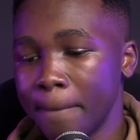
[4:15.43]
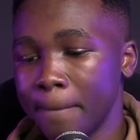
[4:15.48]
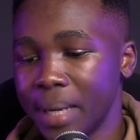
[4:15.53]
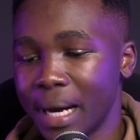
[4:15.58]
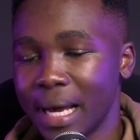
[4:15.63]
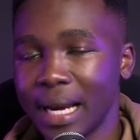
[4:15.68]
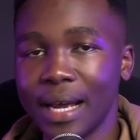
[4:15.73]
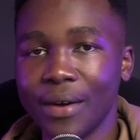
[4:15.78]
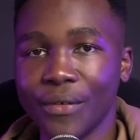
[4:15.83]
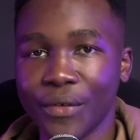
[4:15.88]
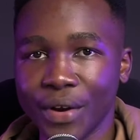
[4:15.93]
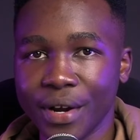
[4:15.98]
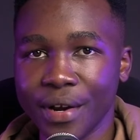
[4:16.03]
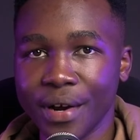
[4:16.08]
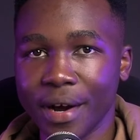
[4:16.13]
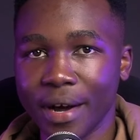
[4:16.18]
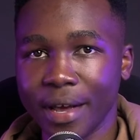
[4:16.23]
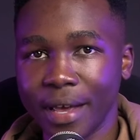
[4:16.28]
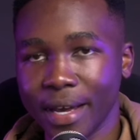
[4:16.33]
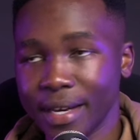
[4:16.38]

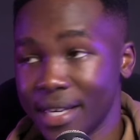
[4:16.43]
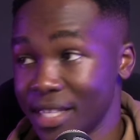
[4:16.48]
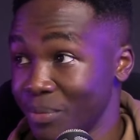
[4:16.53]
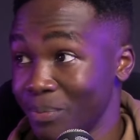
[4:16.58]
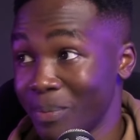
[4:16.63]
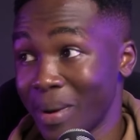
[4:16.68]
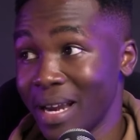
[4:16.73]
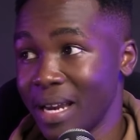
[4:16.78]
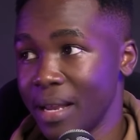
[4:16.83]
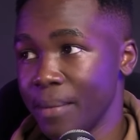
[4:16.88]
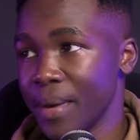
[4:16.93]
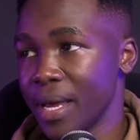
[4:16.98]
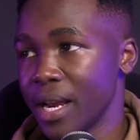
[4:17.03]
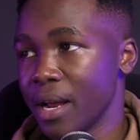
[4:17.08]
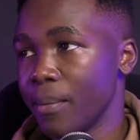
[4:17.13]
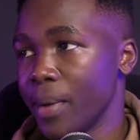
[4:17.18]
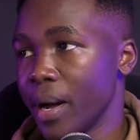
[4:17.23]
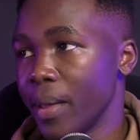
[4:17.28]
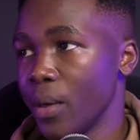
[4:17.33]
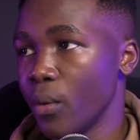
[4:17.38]
Ballerina. Yeah, it is
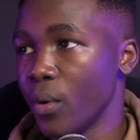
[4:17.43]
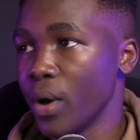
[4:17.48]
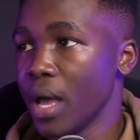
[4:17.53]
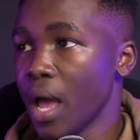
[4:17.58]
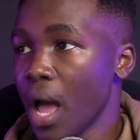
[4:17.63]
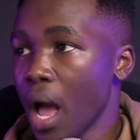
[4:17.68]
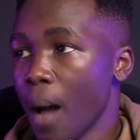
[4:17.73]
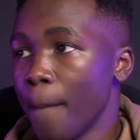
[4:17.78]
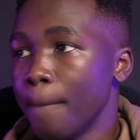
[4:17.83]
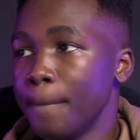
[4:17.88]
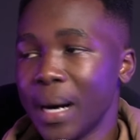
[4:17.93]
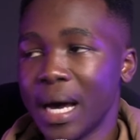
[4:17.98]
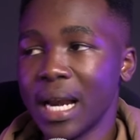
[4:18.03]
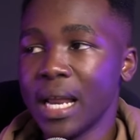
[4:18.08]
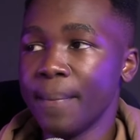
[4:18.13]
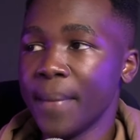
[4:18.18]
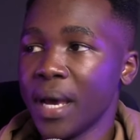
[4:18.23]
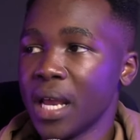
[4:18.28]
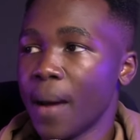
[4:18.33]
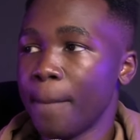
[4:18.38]
Ballymena, by the way.
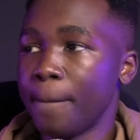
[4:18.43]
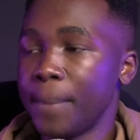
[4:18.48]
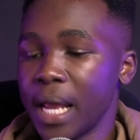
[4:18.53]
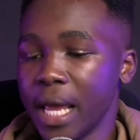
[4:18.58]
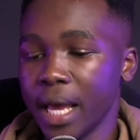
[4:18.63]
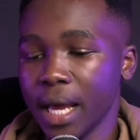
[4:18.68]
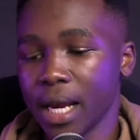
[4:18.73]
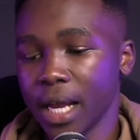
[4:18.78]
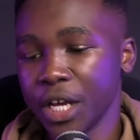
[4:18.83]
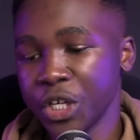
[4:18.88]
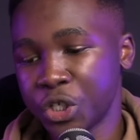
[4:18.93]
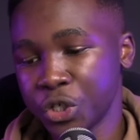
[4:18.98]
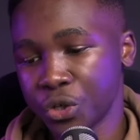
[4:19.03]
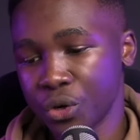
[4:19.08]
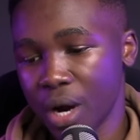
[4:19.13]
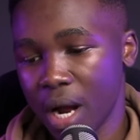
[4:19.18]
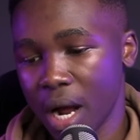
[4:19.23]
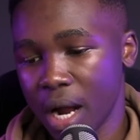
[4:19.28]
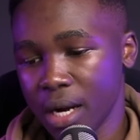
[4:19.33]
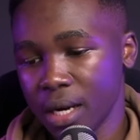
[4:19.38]
Ballymena playing
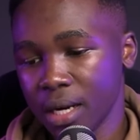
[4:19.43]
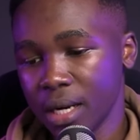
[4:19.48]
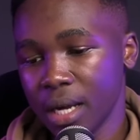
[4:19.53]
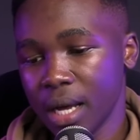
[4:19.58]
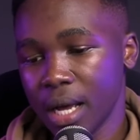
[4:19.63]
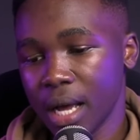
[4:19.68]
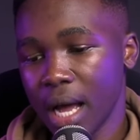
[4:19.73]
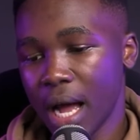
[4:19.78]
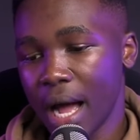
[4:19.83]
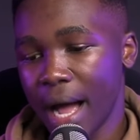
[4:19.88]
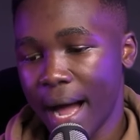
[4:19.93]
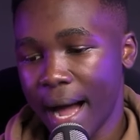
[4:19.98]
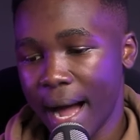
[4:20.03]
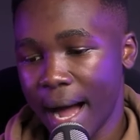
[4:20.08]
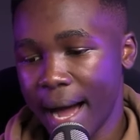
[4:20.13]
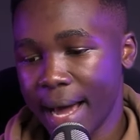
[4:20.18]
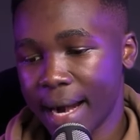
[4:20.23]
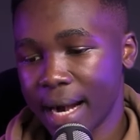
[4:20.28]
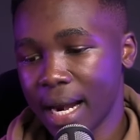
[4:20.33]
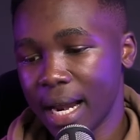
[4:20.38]
Glentoran,
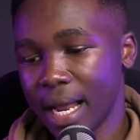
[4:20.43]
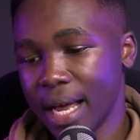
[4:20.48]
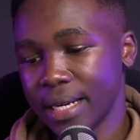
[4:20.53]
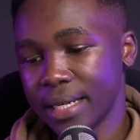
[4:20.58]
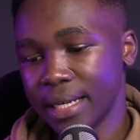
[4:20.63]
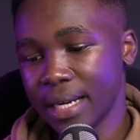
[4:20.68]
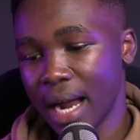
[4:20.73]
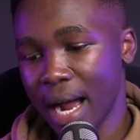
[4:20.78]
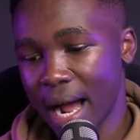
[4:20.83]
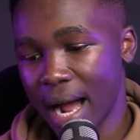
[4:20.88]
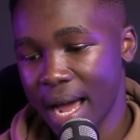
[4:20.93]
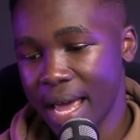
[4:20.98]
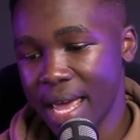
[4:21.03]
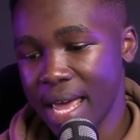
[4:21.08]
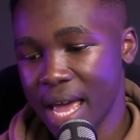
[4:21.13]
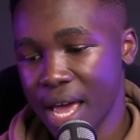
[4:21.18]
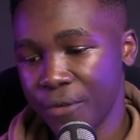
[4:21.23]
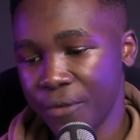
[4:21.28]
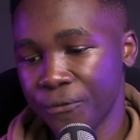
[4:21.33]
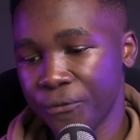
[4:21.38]
Ireland
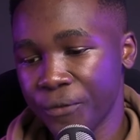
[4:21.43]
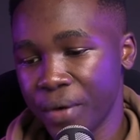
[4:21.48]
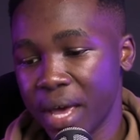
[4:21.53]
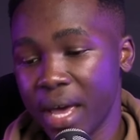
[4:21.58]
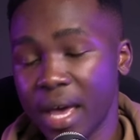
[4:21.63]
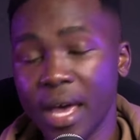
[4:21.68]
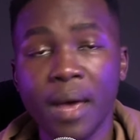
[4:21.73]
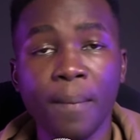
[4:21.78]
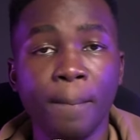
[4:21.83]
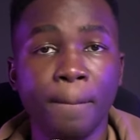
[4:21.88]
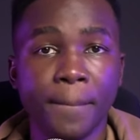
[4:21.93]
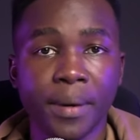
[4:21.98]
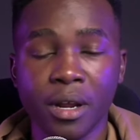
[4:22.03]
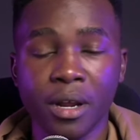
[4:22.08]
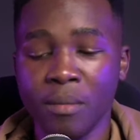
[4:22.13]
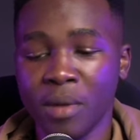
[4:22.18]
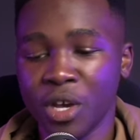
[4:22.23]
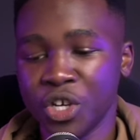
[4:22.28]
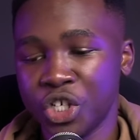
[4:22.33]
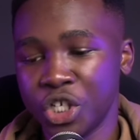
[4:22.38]
IFA
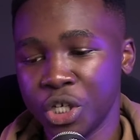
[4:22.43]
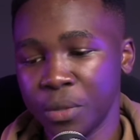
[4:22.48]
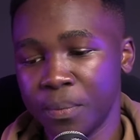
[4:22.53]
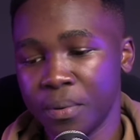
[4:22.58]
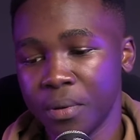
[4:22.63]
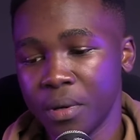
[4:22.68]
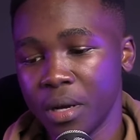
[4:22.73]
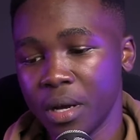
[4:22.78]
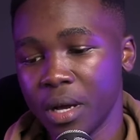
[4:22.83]
Premiership.